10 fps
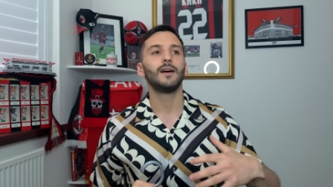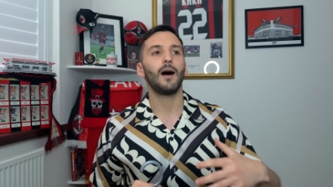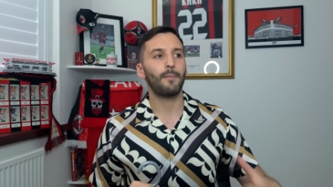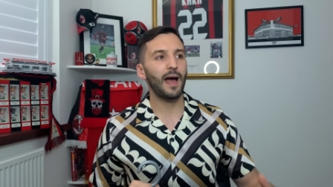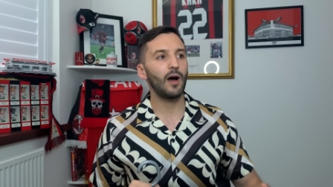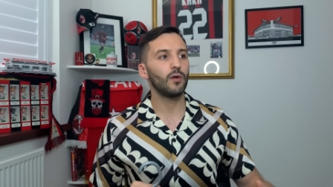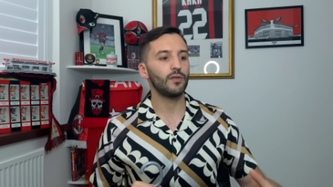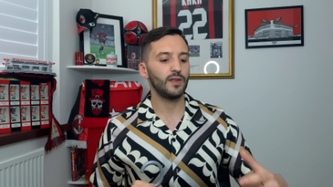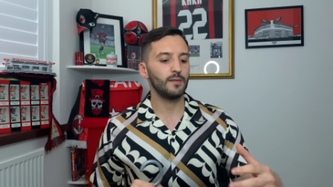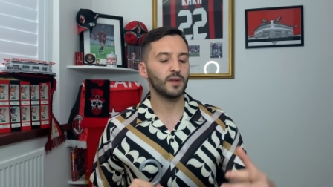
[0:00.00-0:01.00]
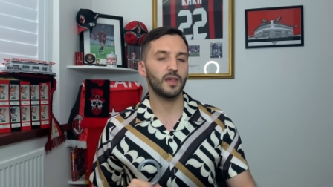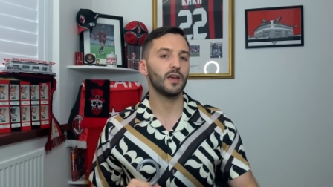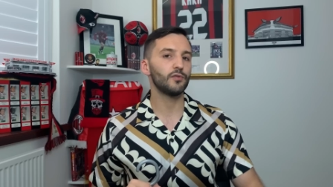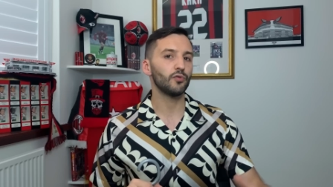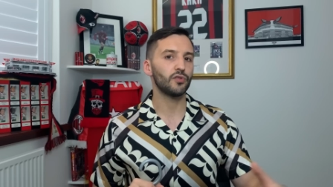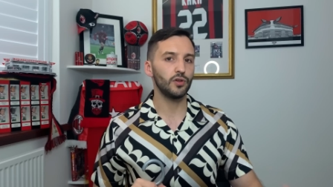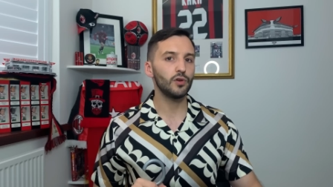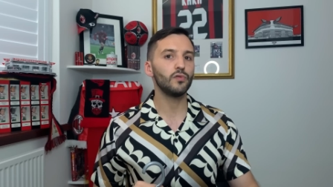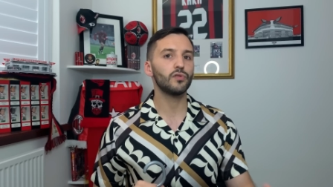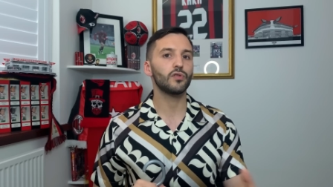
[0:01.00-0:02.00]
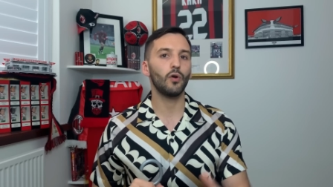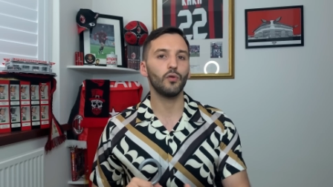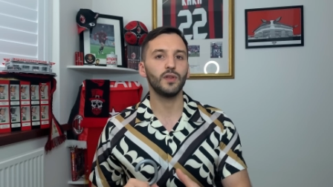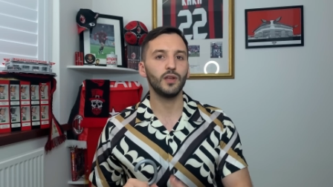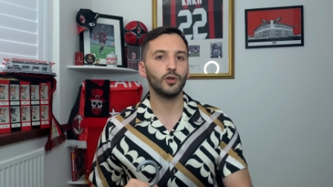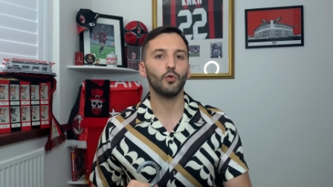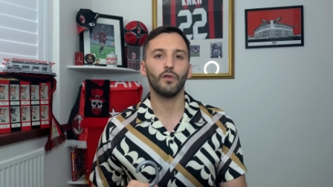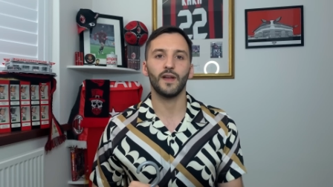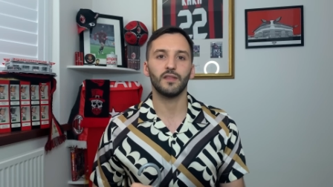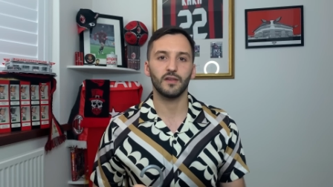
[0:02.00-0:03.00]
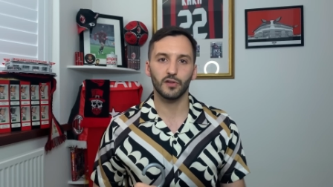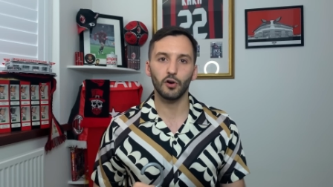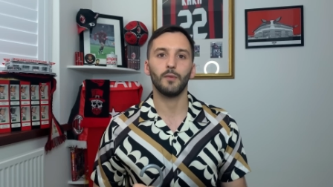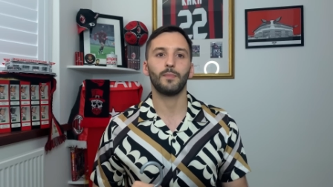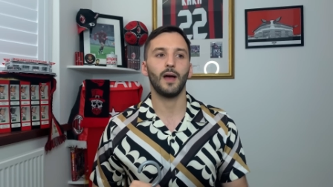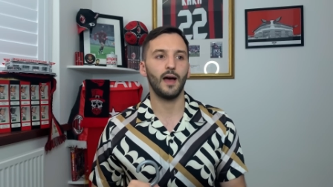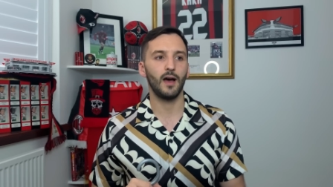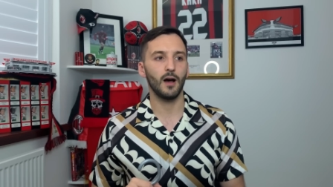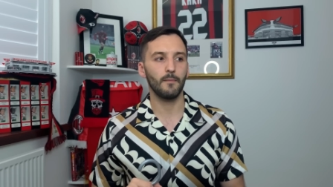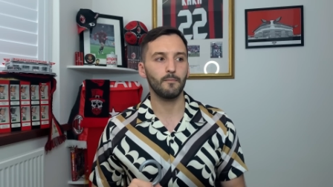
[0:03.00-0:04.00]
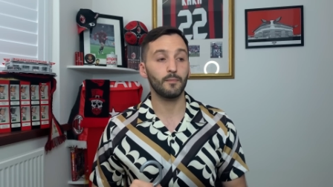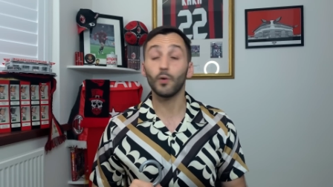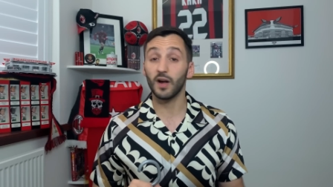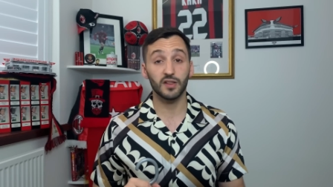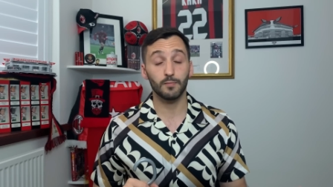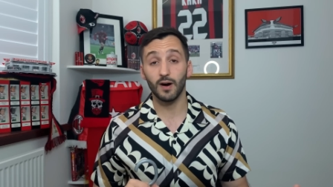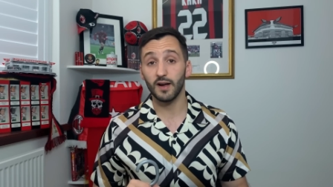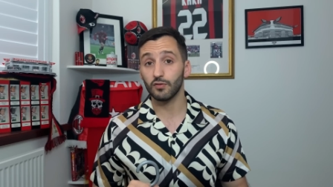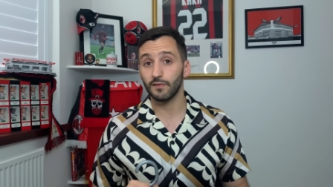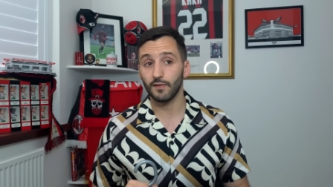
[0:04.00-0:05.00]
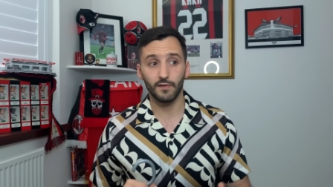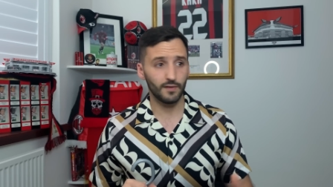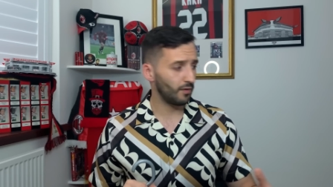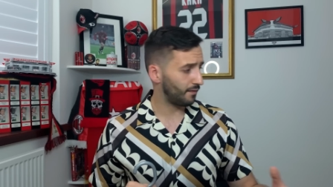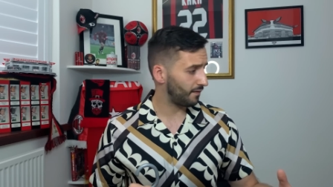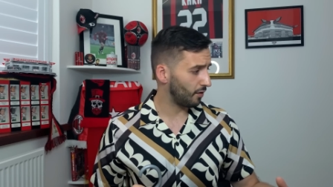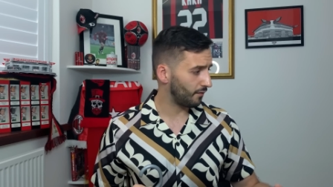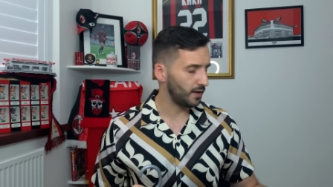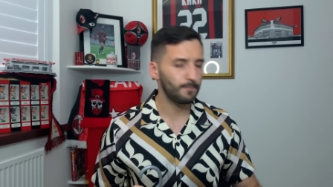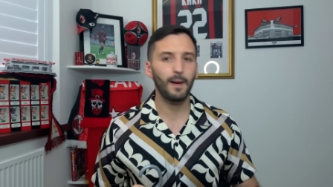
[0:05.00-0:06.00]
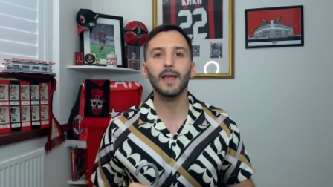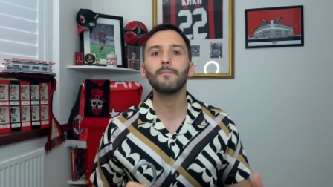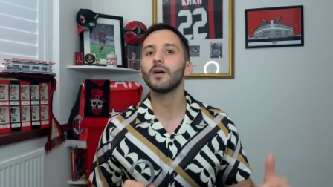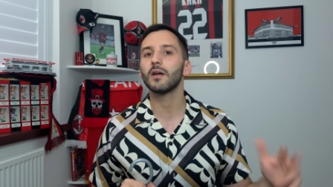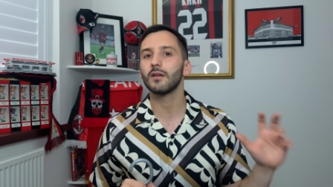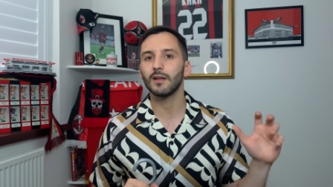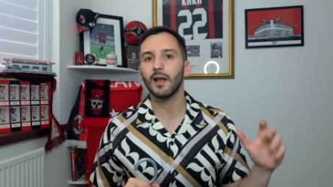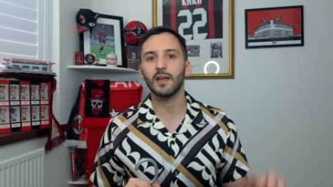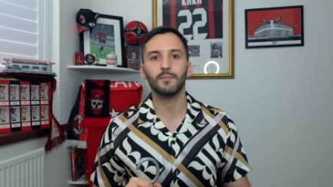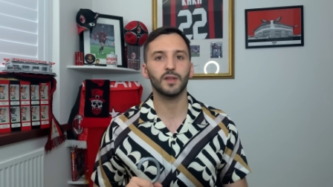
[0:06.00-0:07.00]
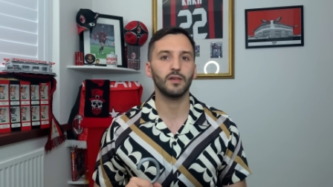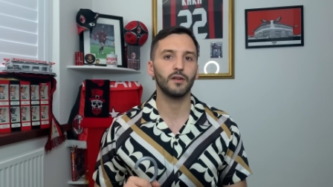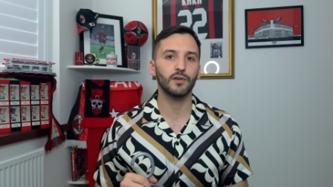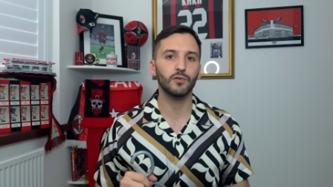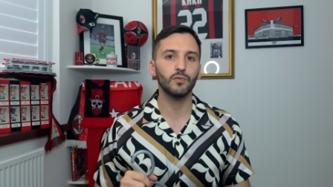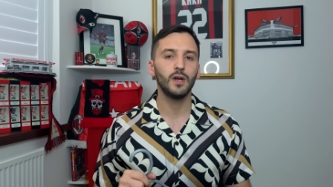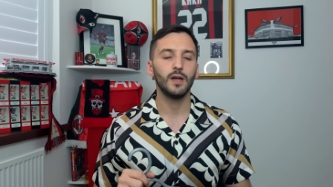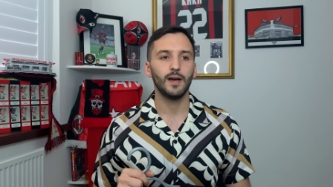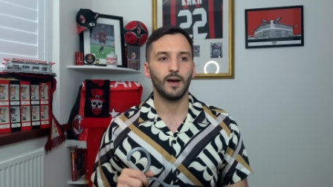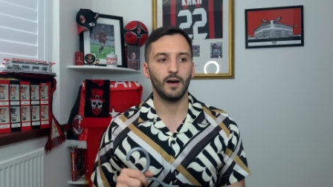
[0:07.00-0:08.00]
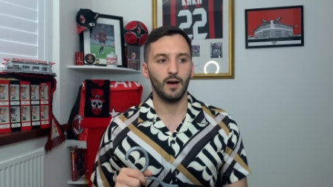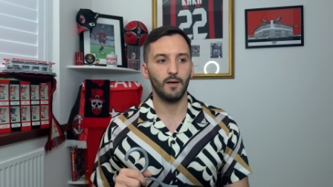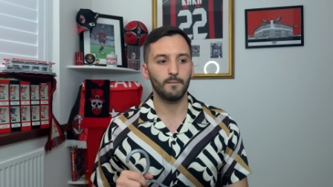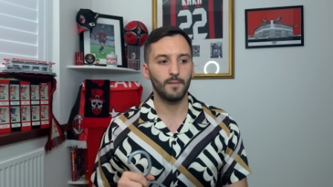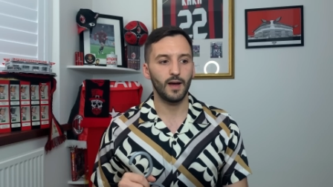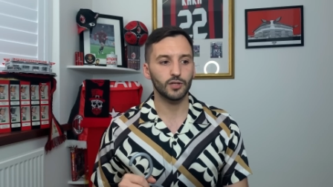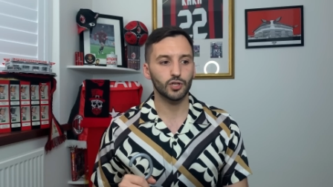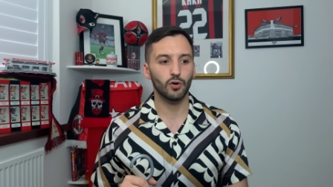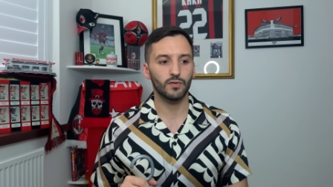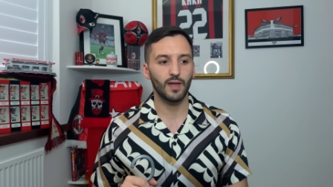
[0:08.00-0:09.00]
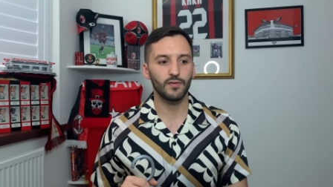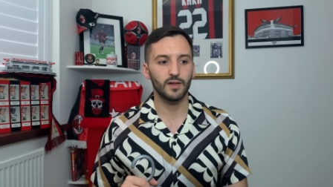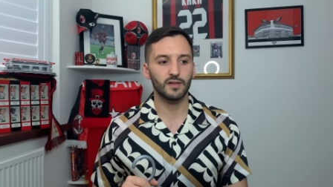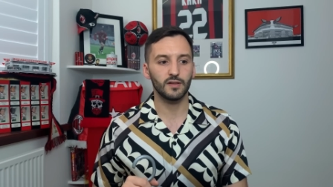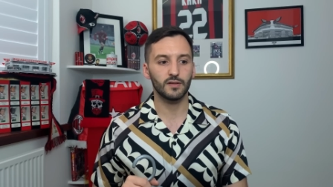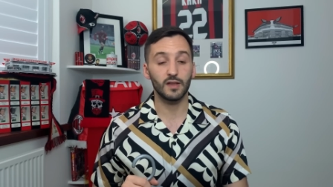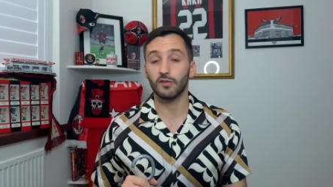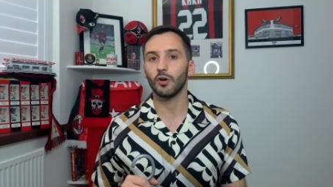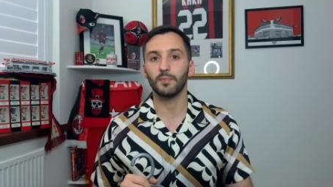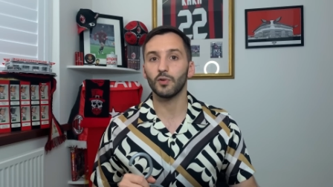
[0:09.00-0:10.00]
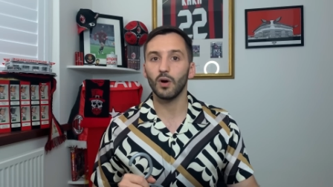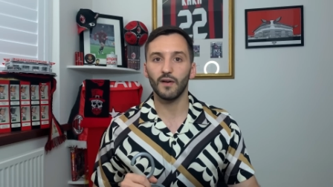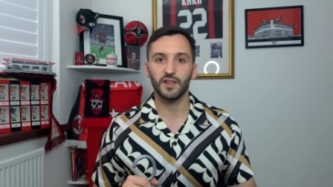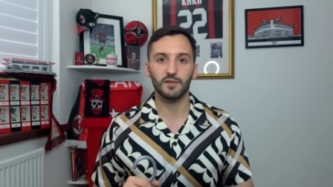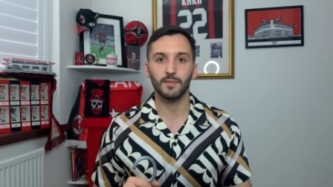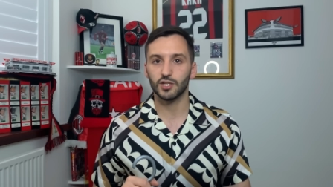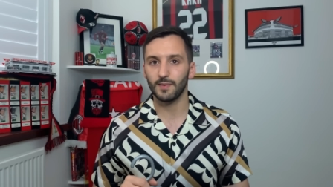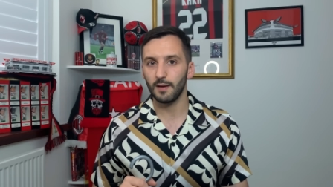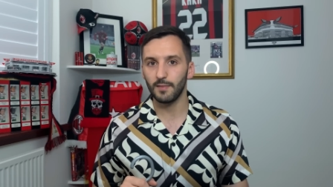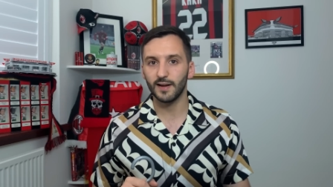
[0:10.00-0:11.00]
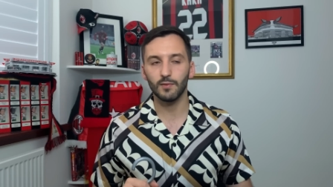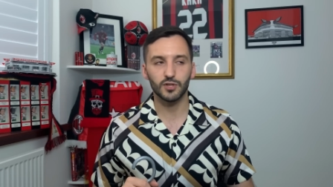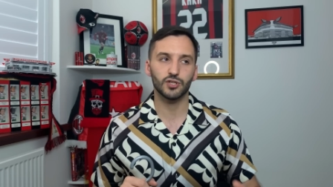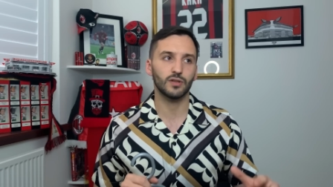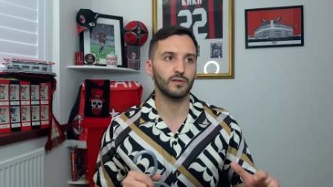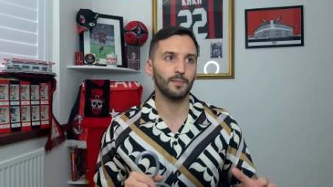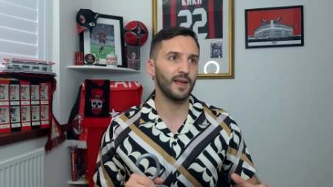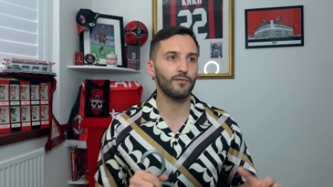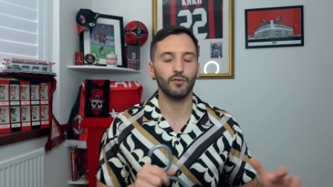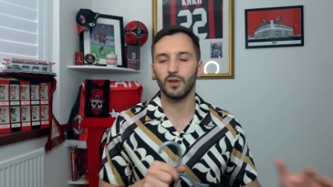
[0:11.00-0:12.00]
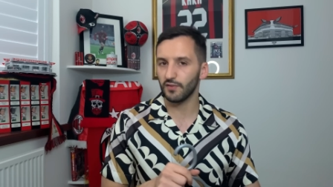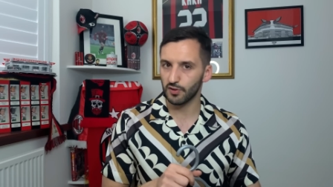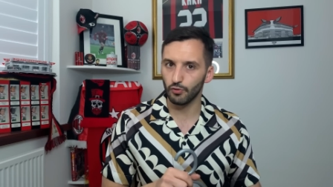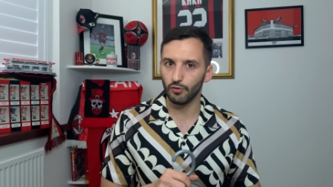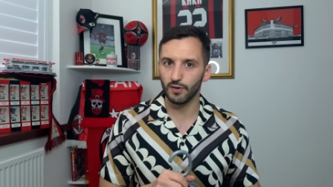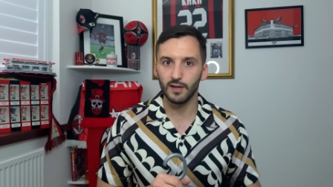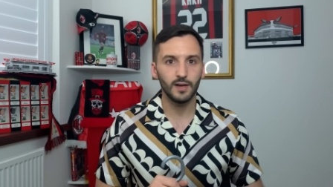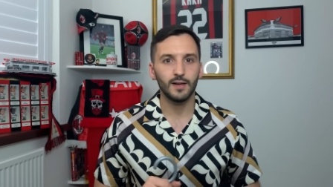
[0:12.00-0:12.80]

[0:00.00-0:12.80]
about the materials used on the new authentic top. Um, quite surprised of, of, of, the paper-like material um, and shocked that this is this top is worth this much amount of money, which is a debate for another story